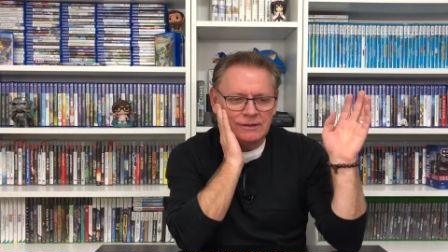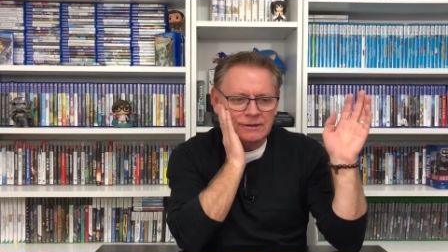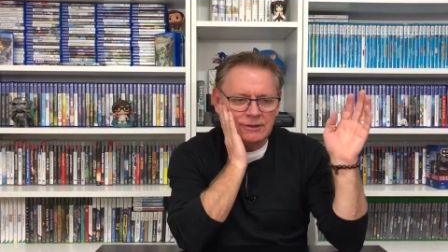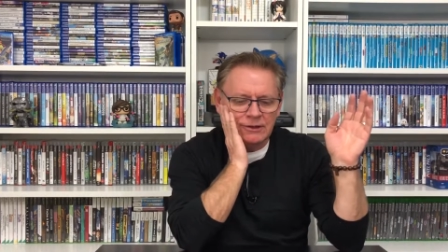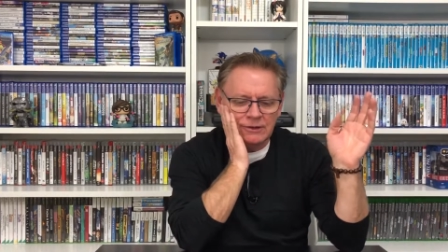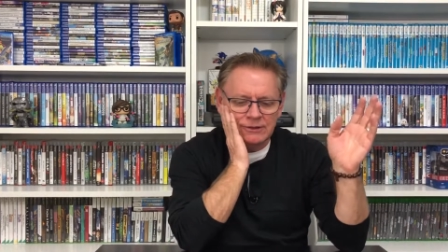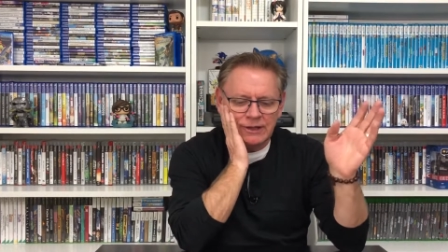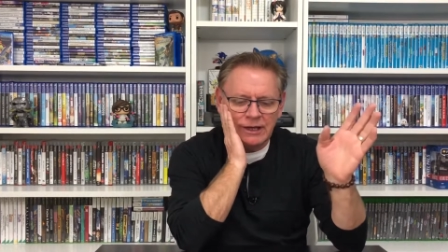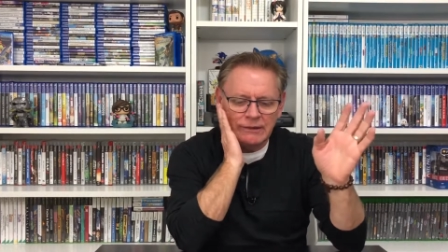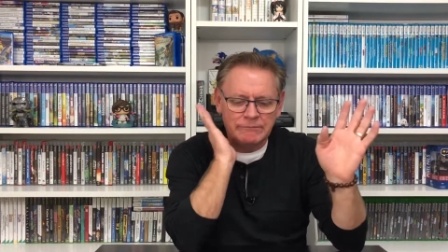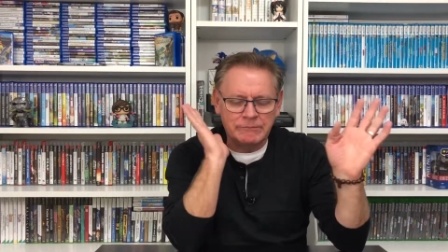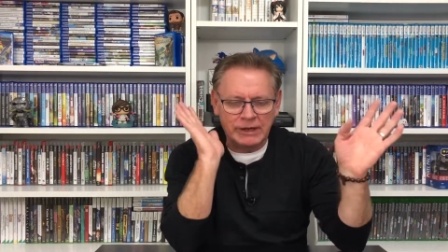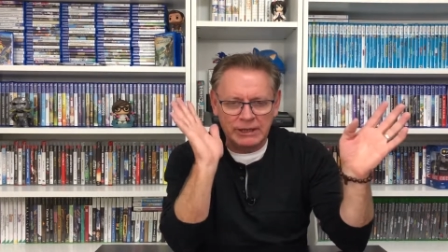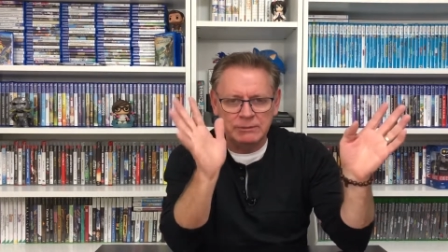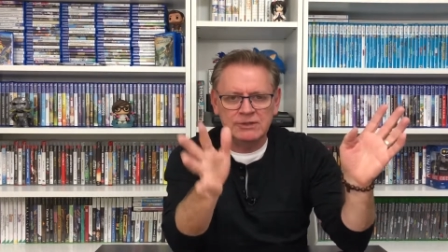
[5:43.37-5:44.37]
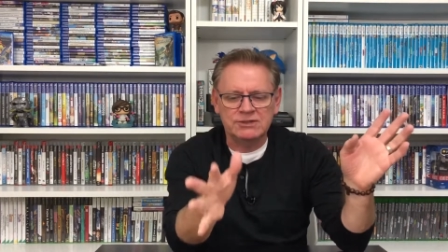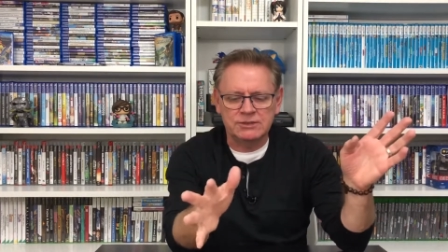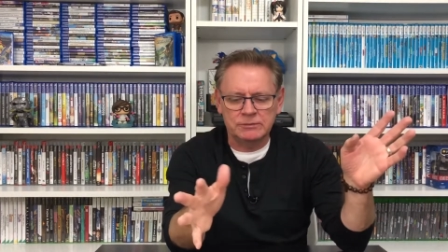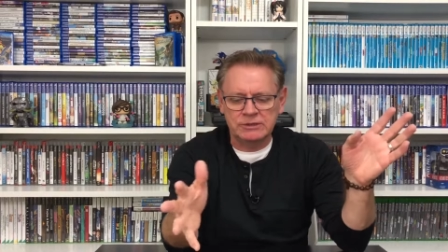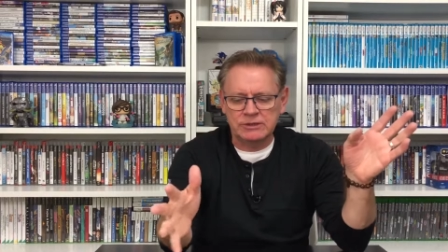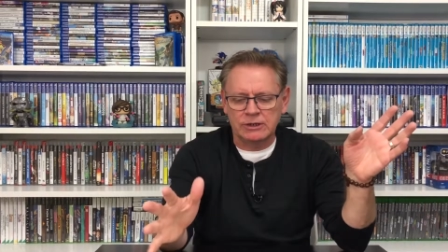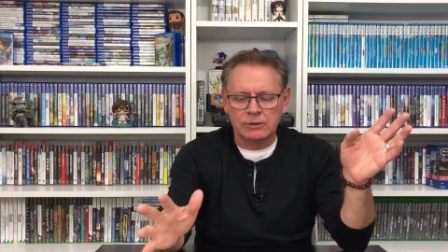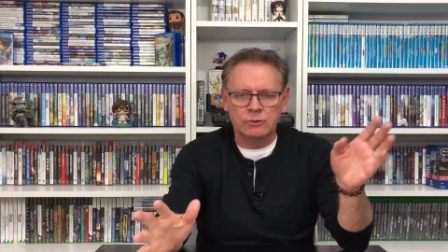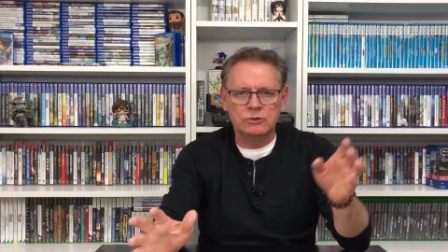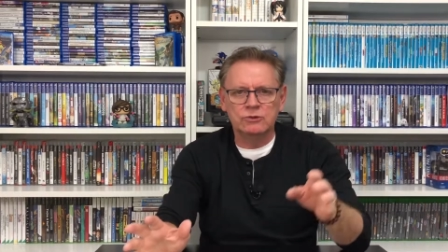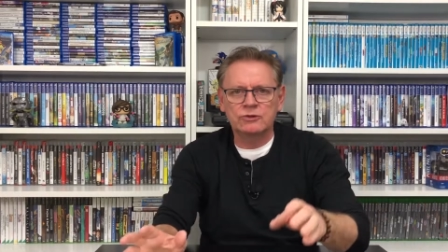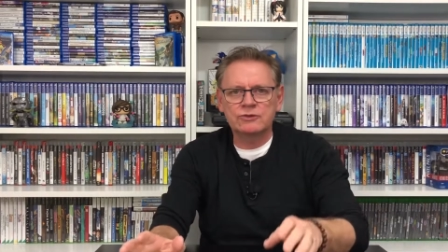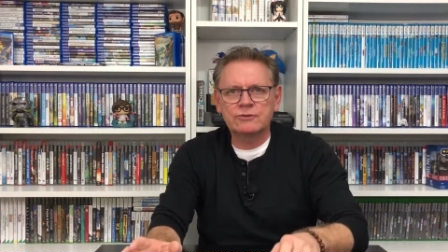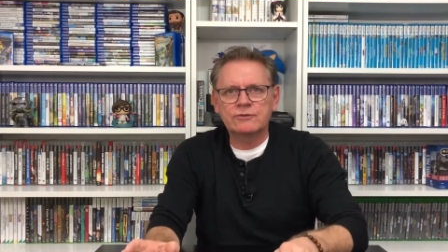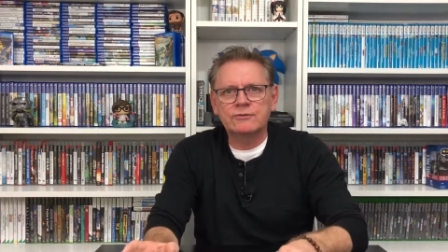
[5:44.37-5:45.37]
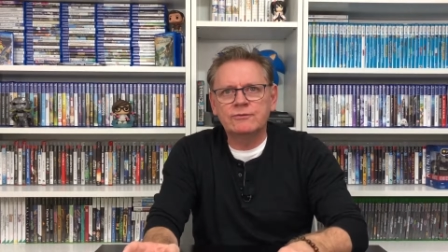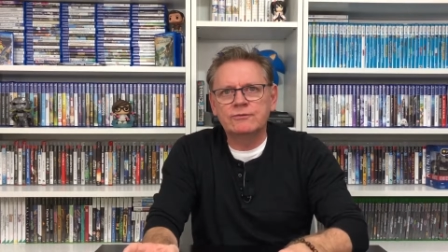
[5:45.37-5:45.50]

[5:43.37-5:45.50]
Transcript: you know, that may be something that I will look